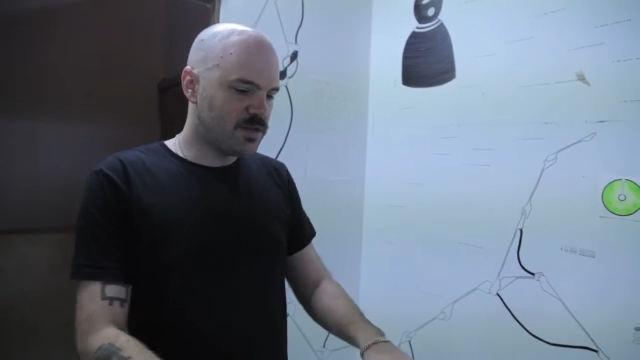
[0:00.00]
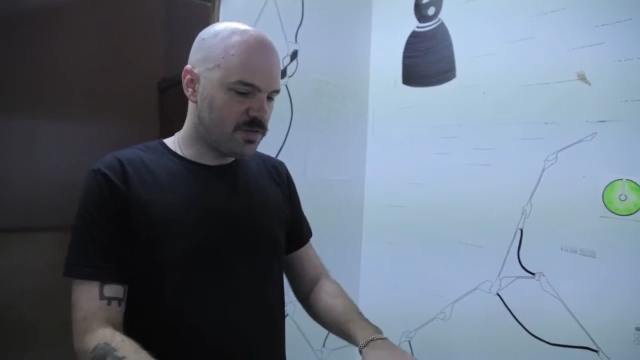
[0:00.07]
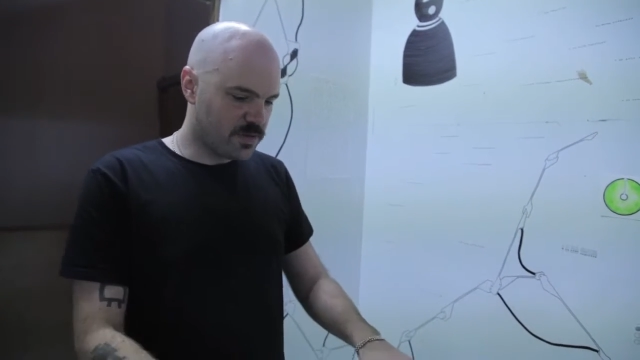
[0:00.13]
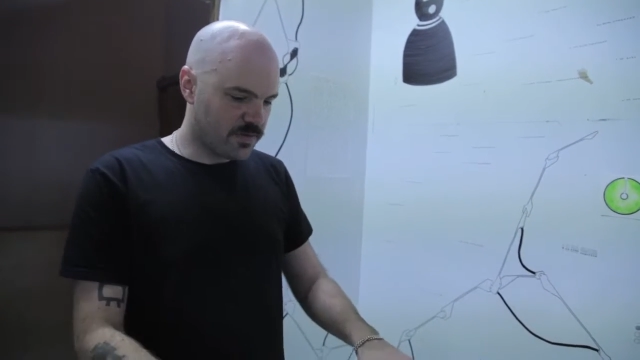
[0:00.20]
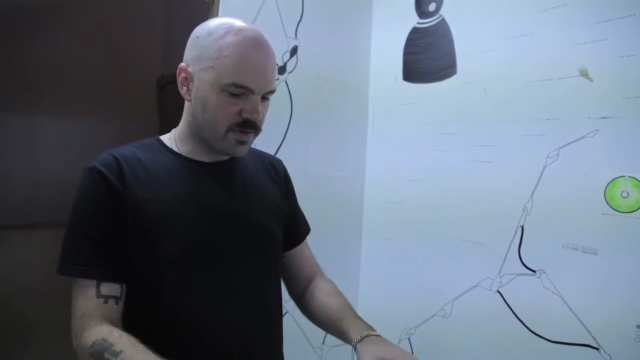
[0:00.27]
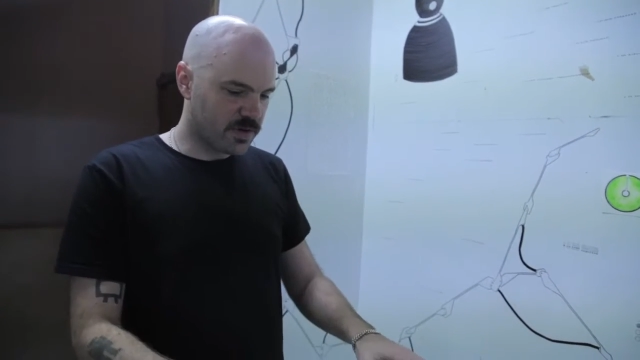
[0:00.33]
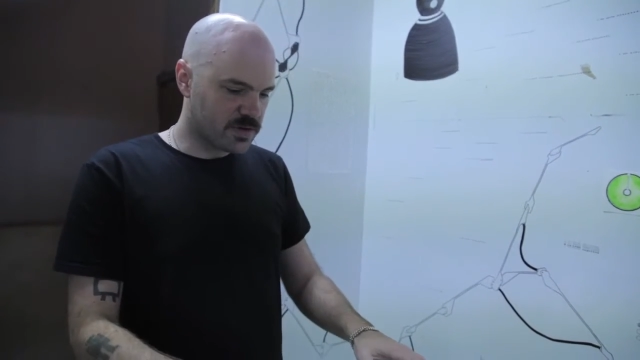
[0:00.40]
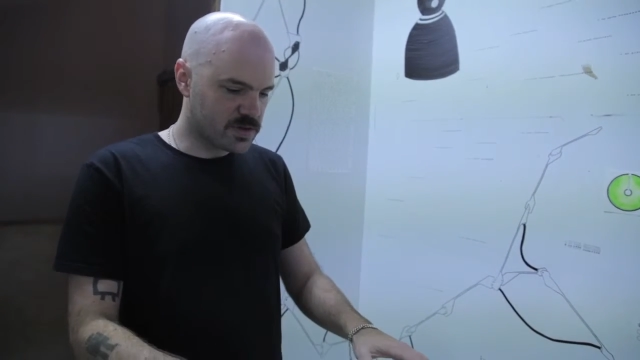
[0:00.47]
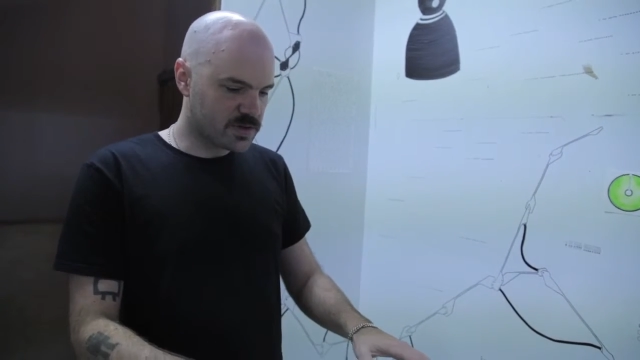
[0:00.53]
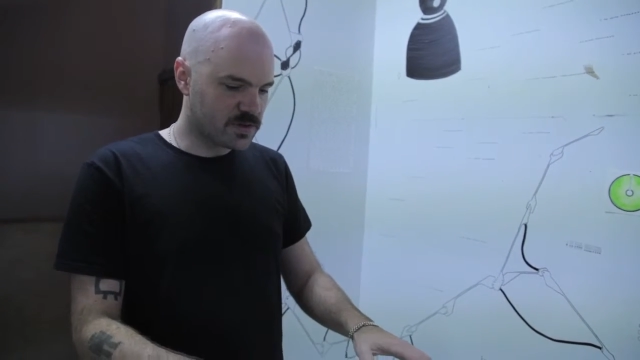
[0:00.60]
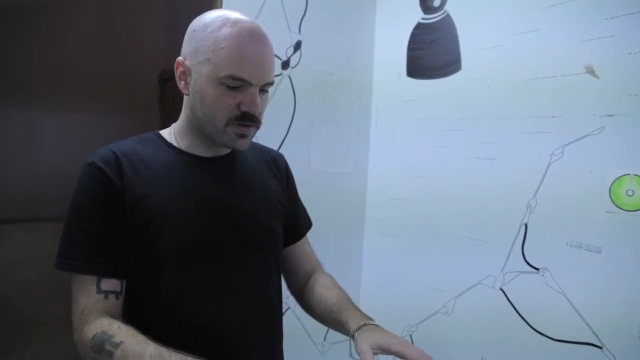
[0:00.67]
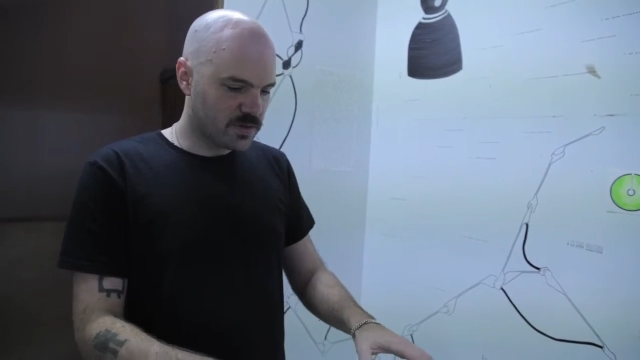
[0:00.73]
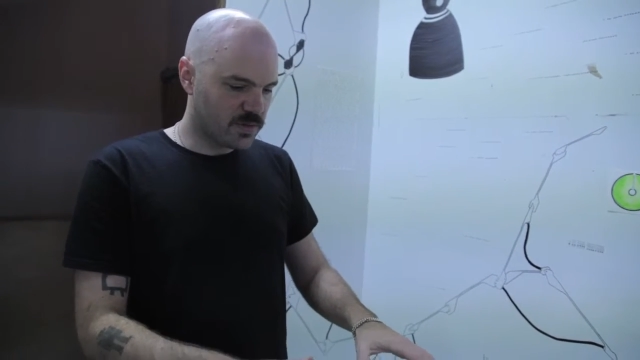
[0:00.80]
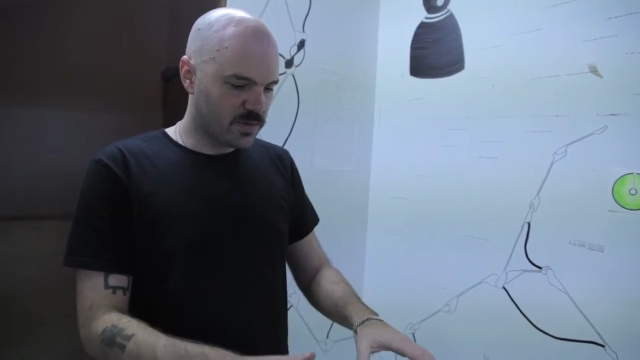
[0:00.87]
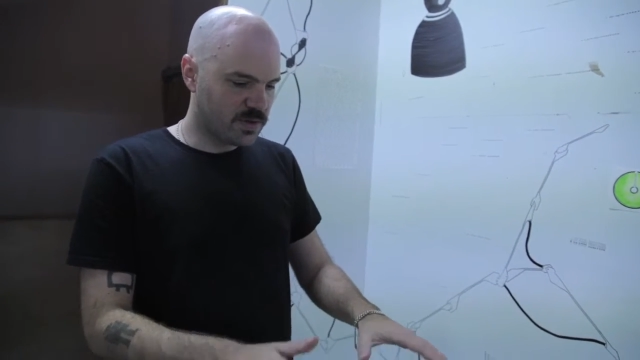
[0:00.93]

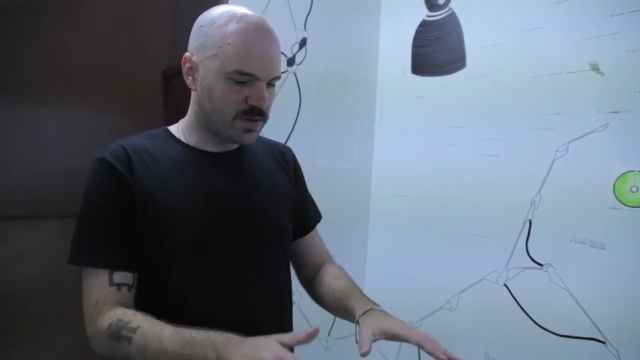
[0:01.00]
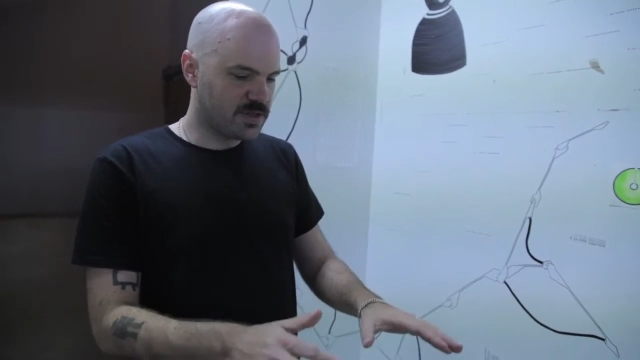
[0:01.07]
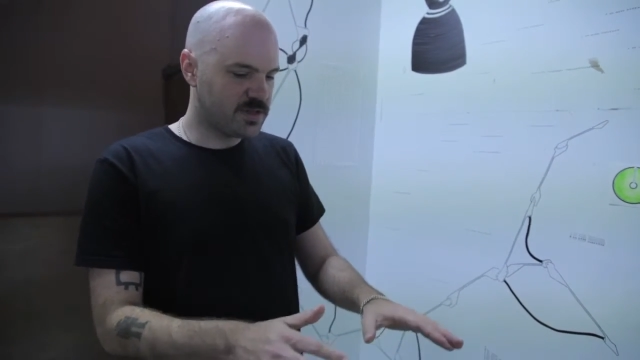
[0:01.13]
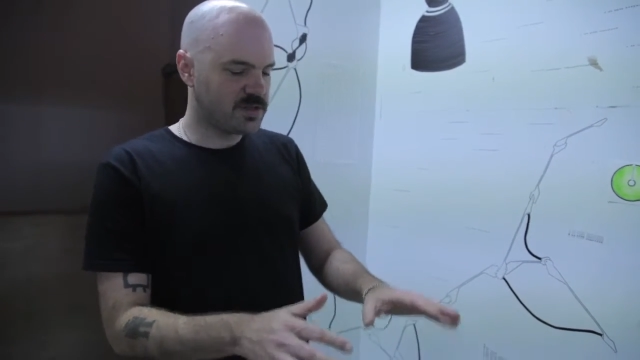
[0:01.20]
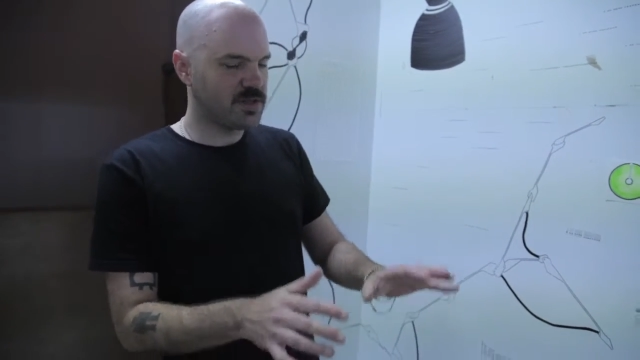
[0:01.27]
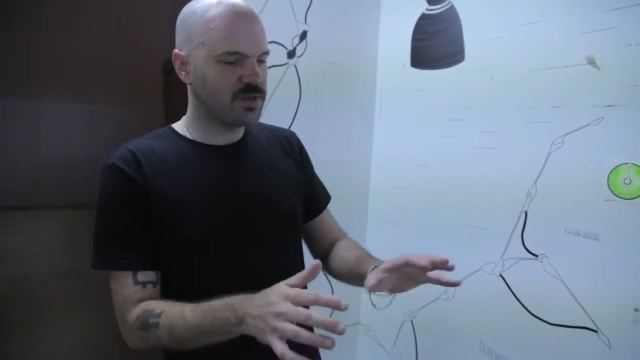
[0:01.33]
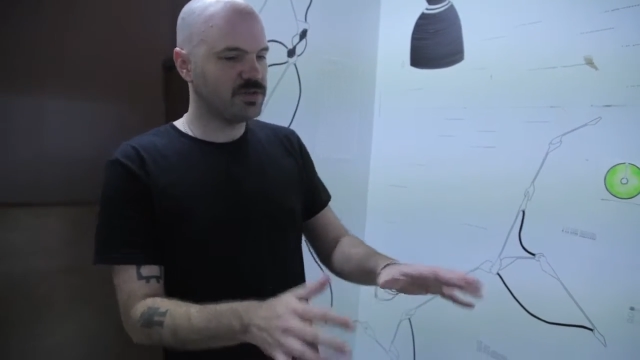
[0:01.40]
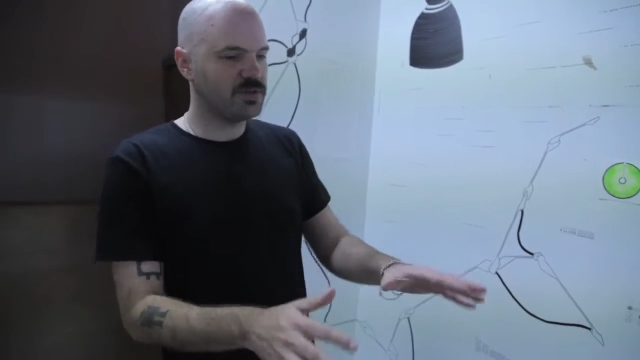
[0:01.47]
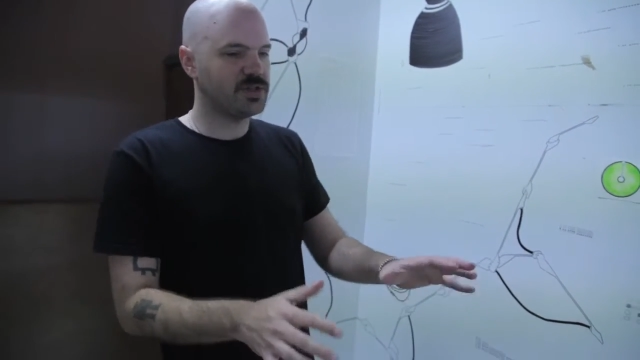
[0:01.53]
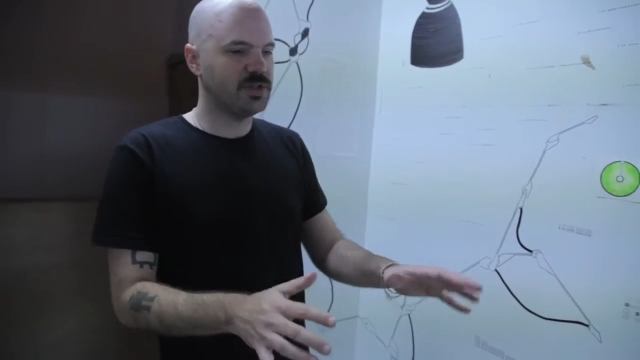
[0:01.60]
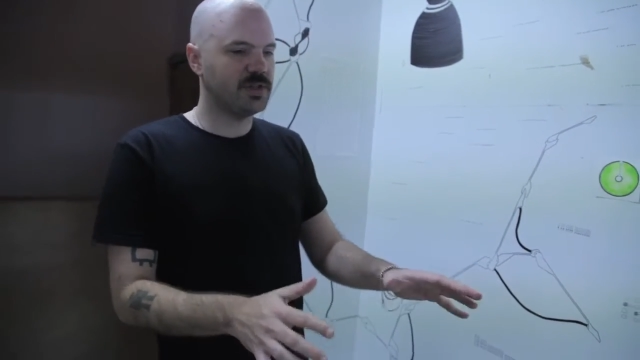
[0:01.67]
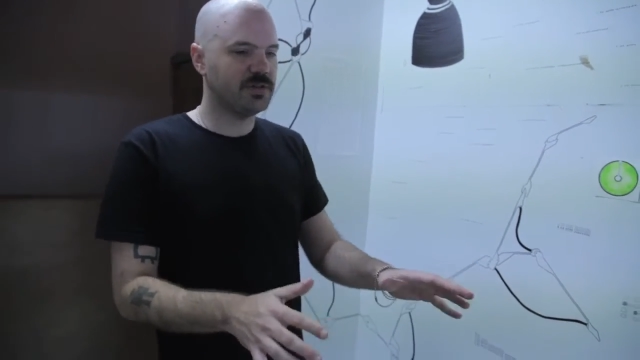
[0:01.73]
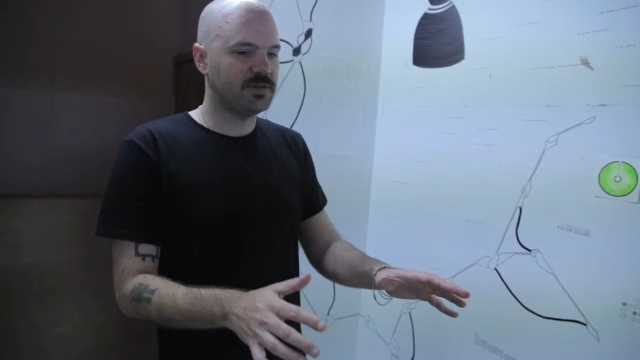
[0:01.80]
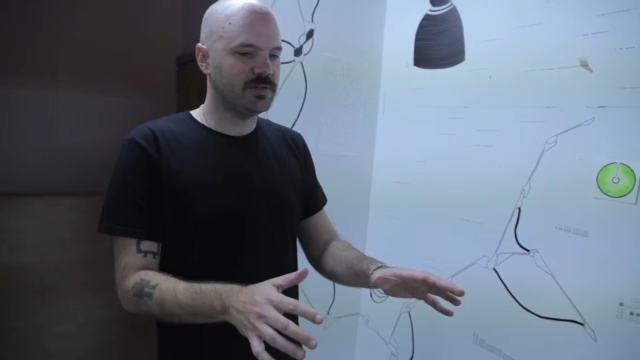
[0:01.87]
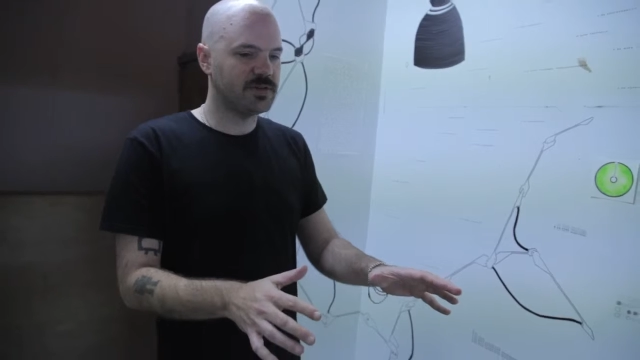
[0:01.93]
universe with these single
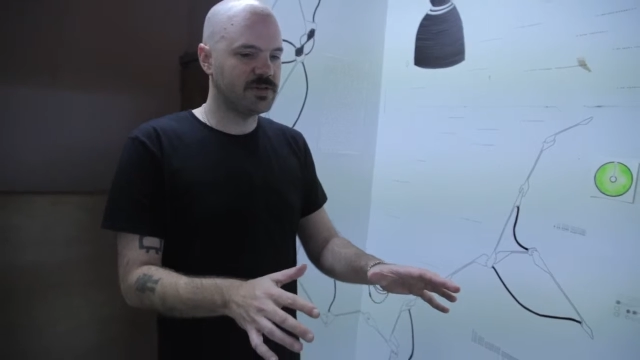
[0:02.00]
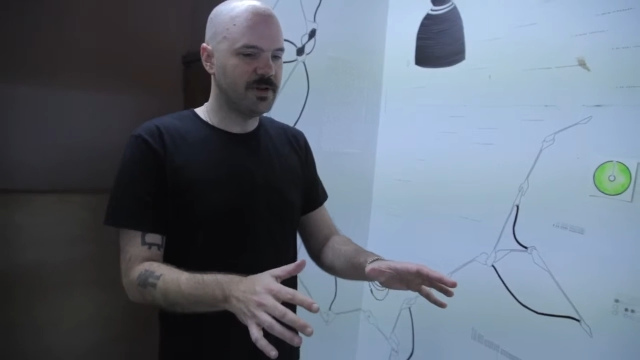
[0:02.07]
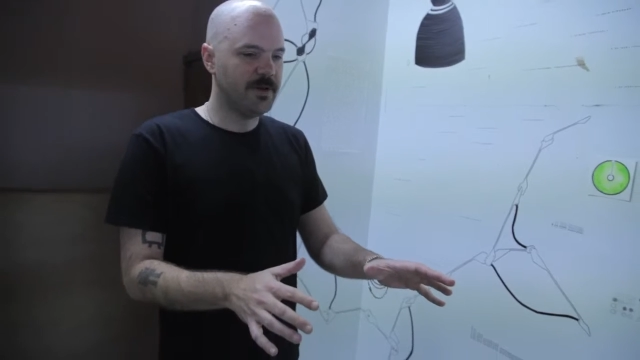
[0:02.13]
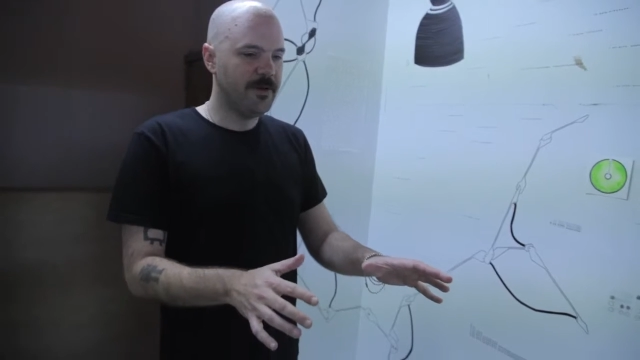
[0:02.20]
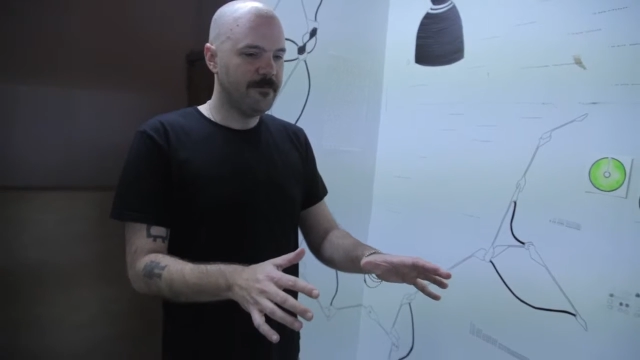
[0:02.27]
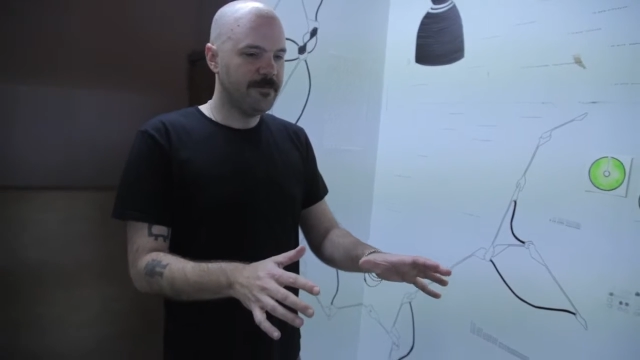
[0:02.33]
cells,